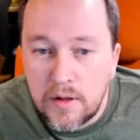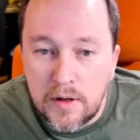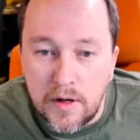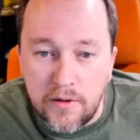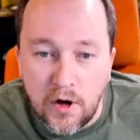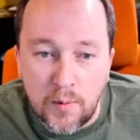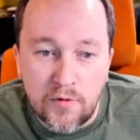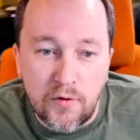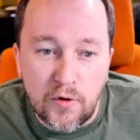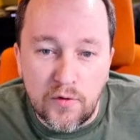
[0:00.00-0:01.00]
Now the armored
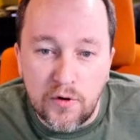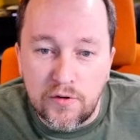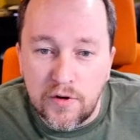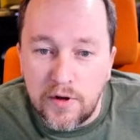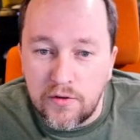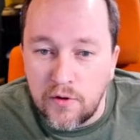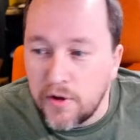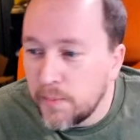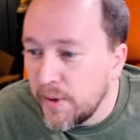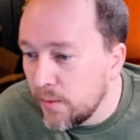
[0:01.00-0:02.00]
full version is only
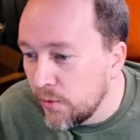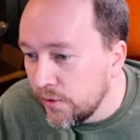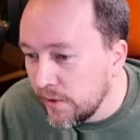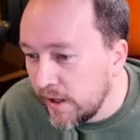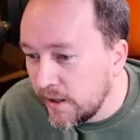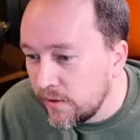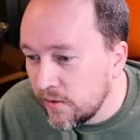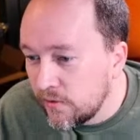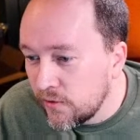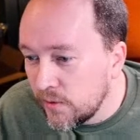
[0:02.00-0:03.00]
compatible with the
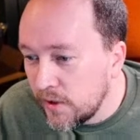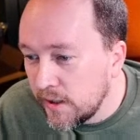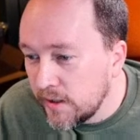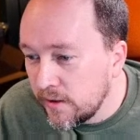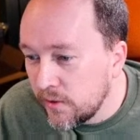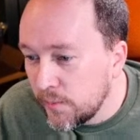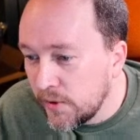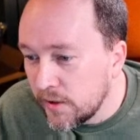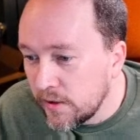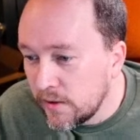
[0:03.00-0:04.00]
lanyard, so we'll hide the
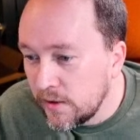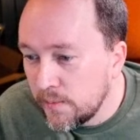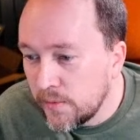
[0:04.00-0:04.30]
pocket clip.